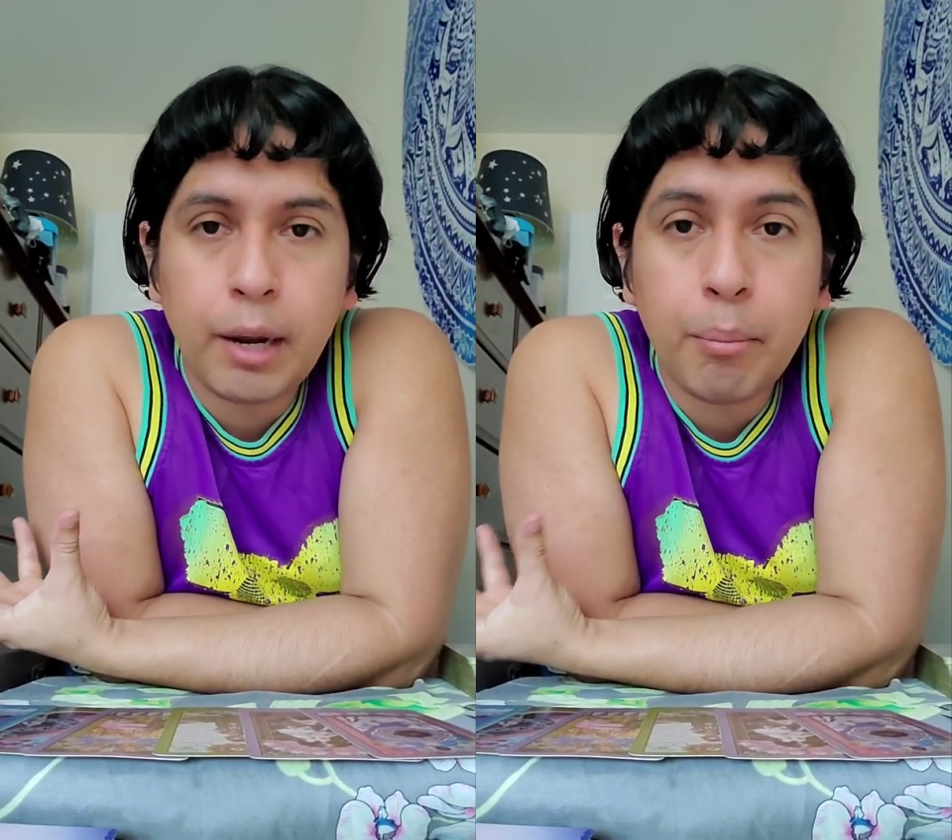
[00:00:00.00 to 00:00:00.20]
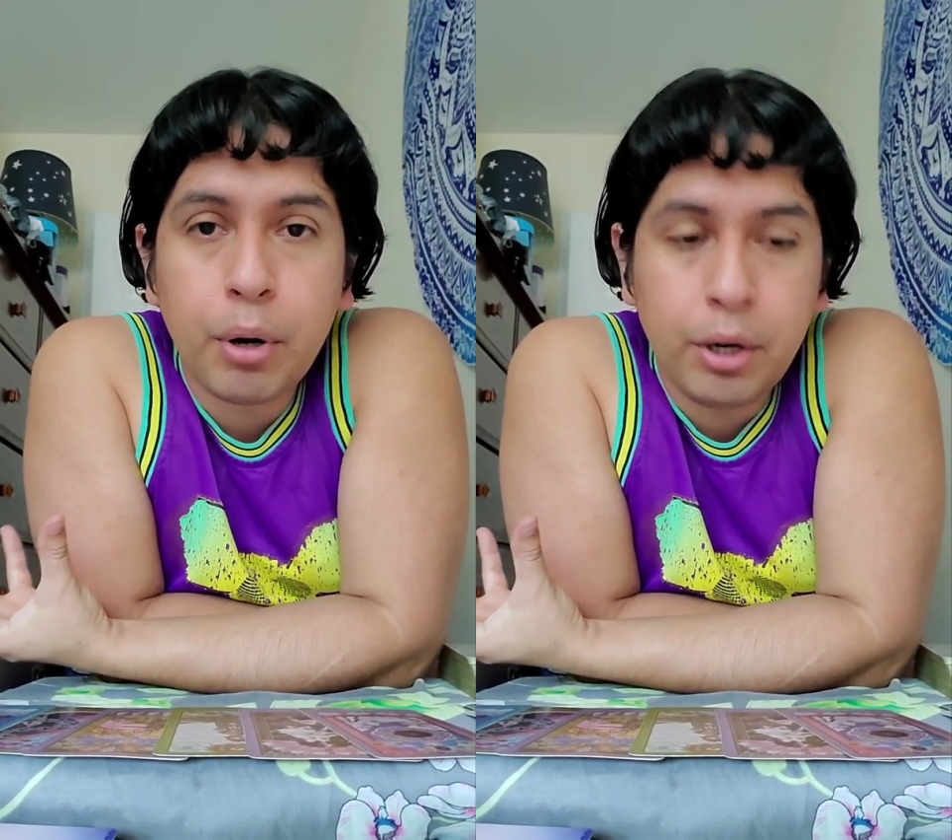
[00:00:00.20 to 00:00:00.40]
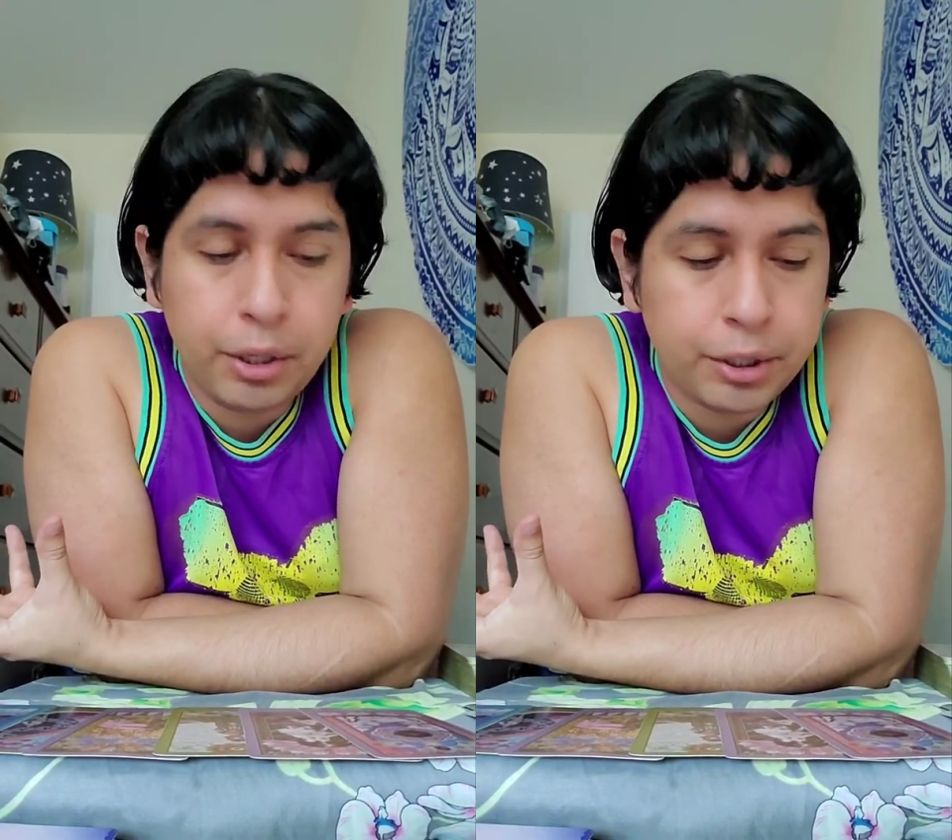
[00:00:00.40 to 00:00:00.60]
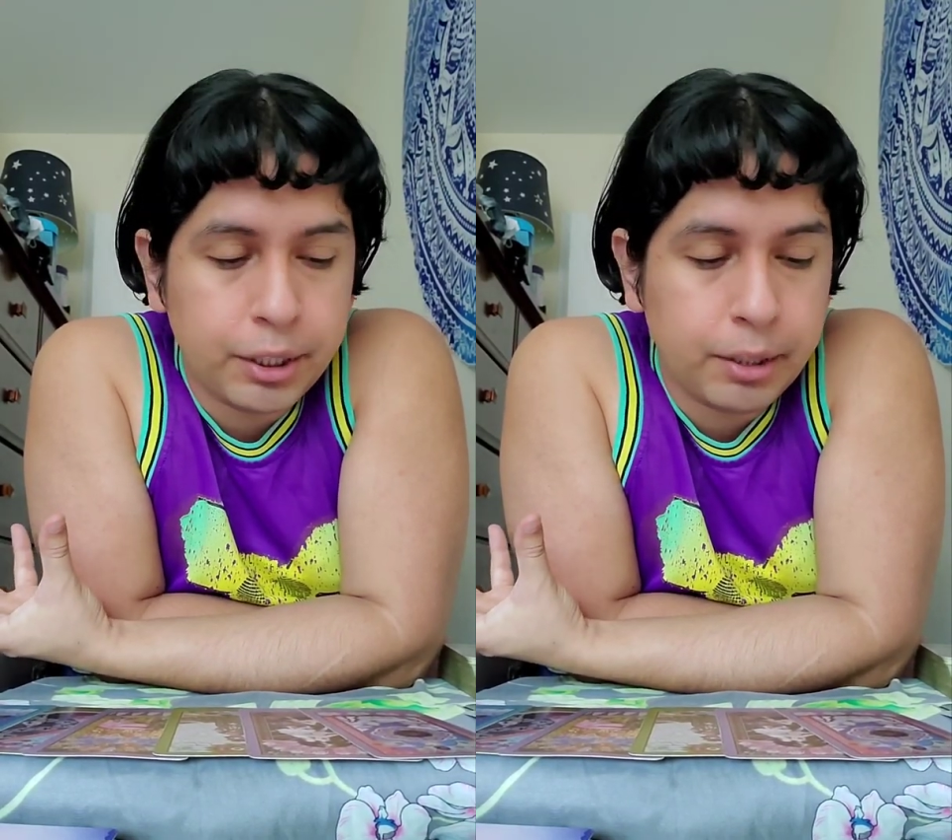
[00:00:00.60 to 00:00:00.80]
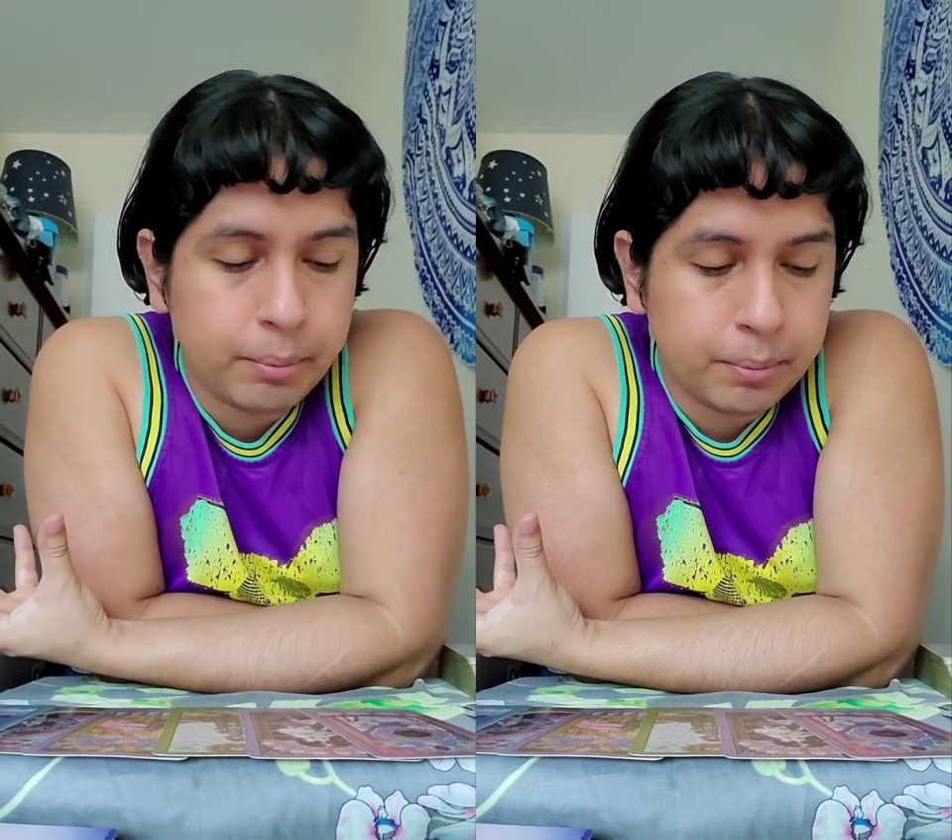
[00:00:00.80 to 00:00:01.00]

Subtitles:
partnership